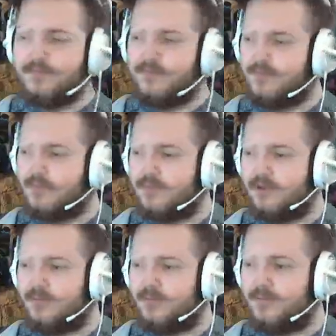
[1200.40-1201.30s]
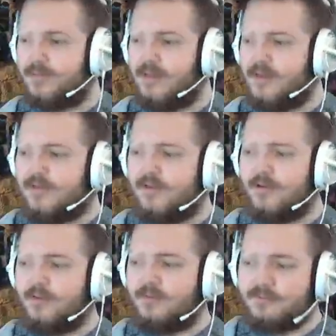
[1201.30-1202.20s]
Let me know.
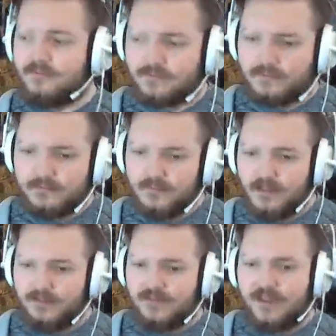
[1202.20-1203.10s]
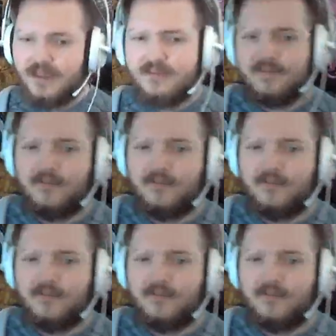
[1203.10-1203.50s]
So, stats